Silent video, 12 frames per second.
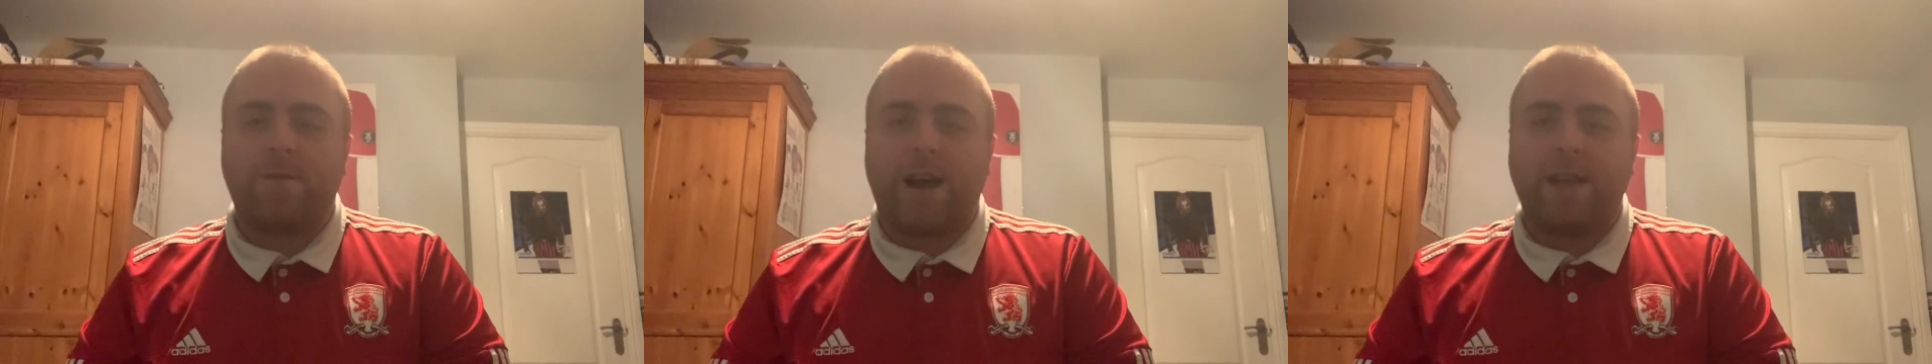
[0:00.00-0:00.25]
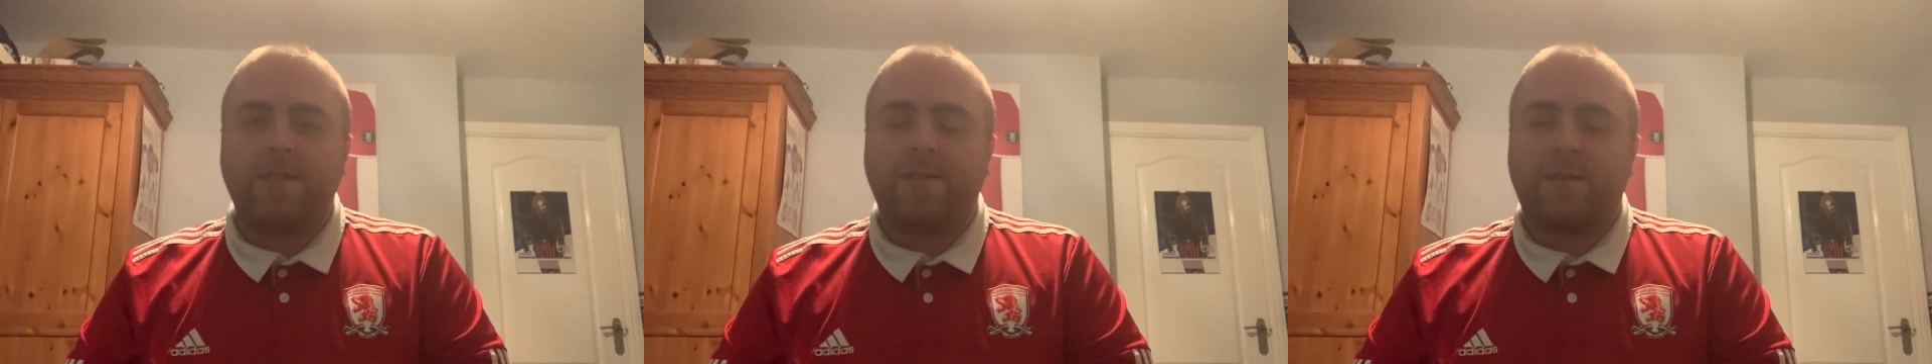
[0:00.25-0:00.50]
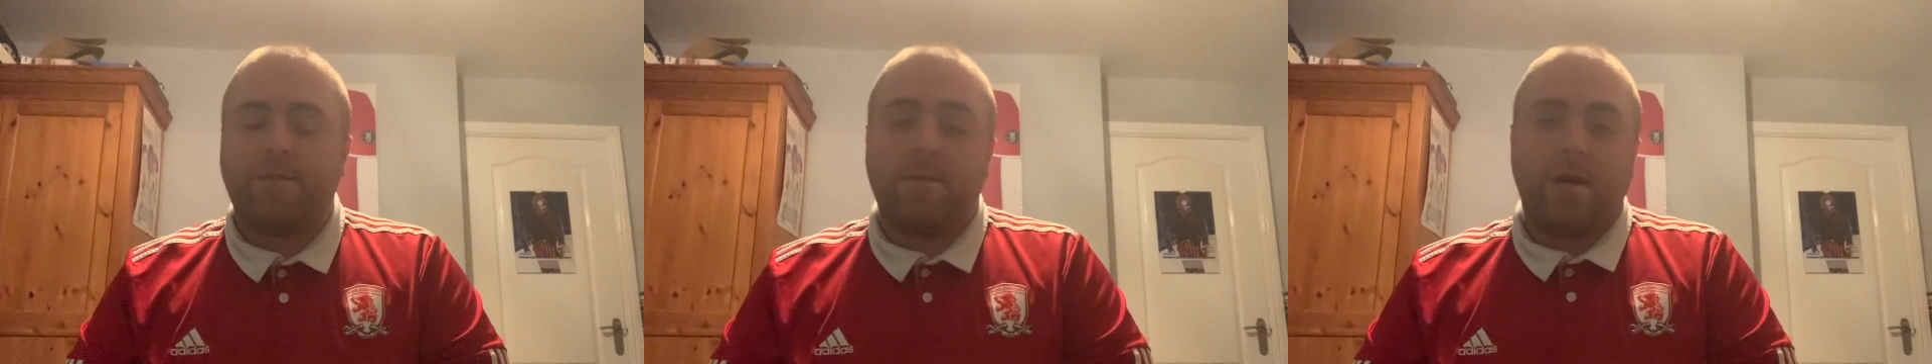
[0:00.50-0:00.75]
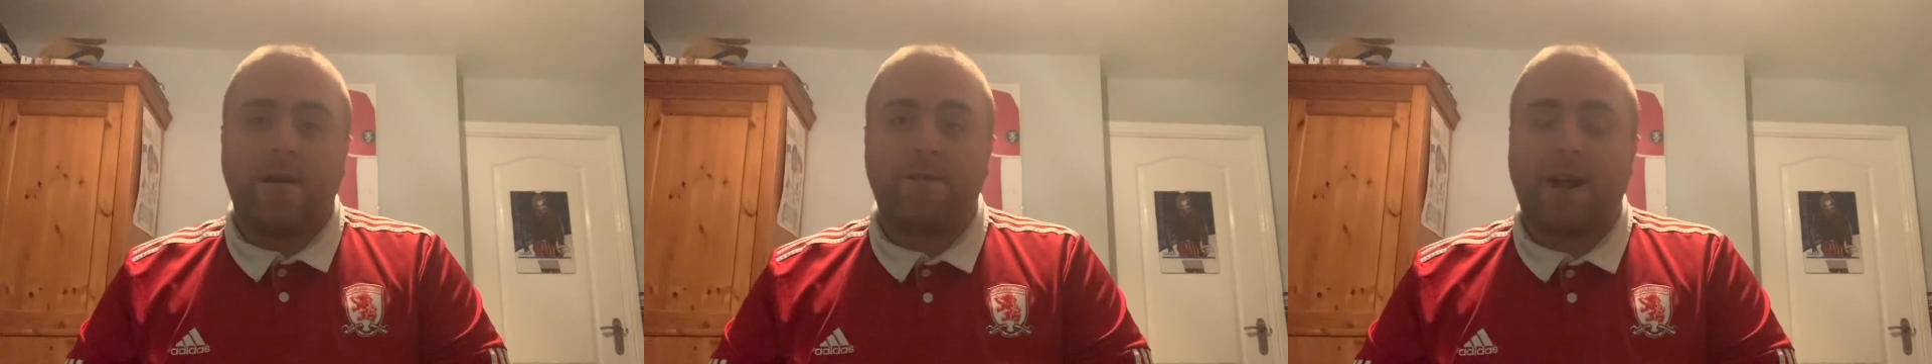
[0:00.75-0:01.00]
fans
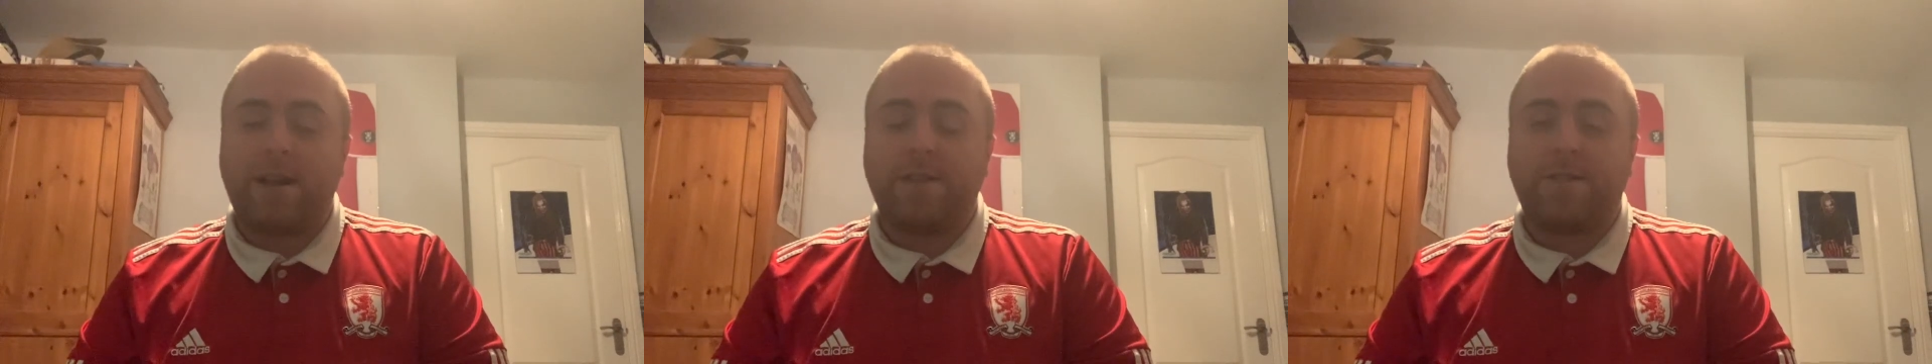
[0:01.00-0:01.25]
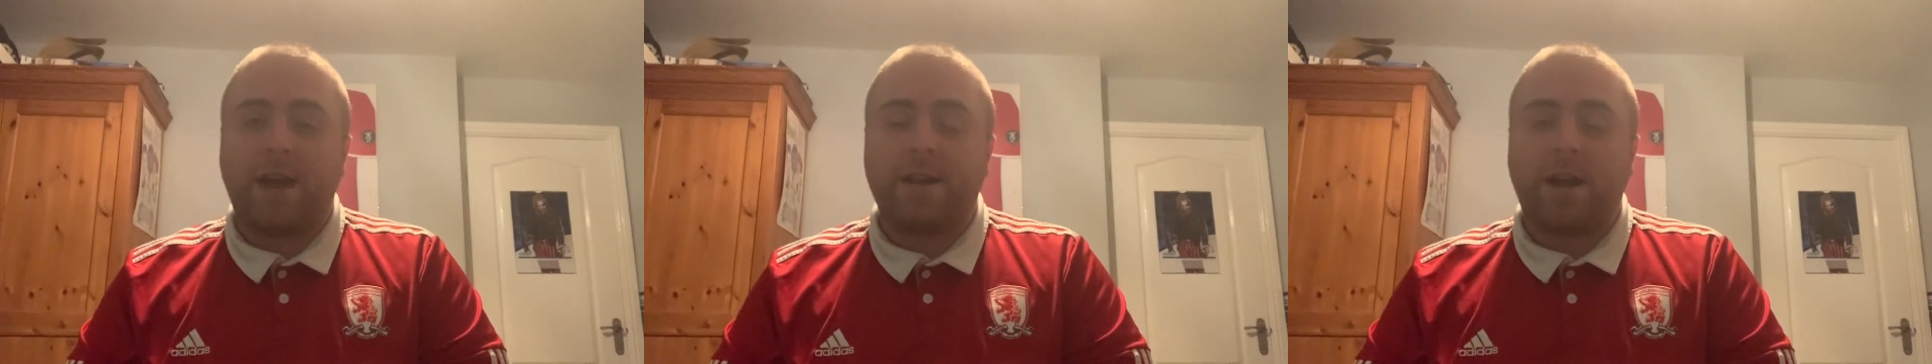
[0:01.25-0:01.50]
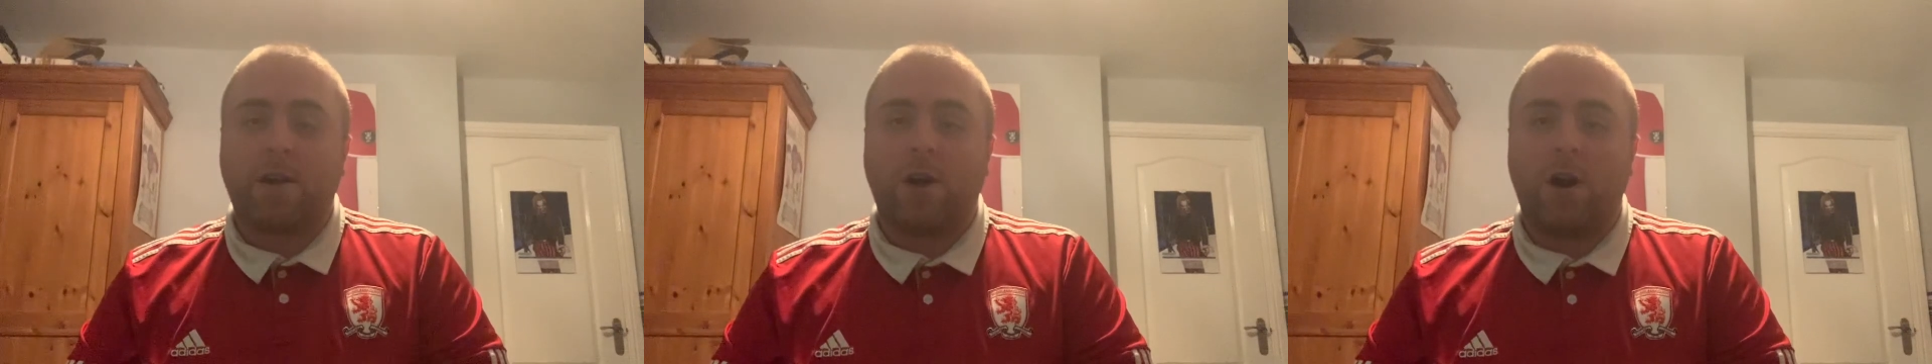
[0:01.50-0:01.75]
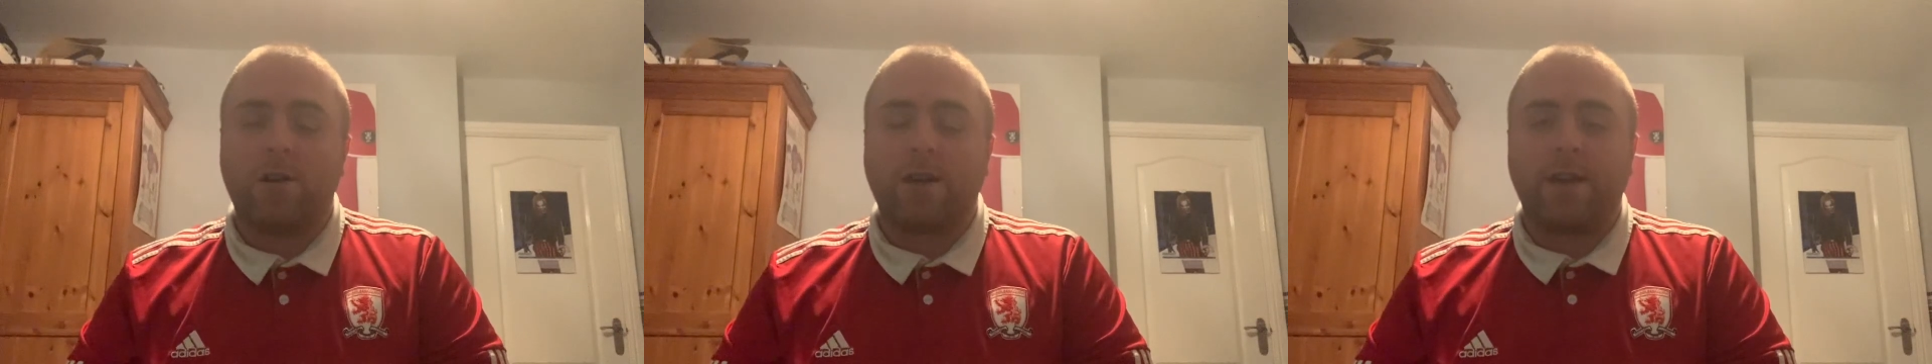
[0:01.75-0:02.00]
have finally turned our corner,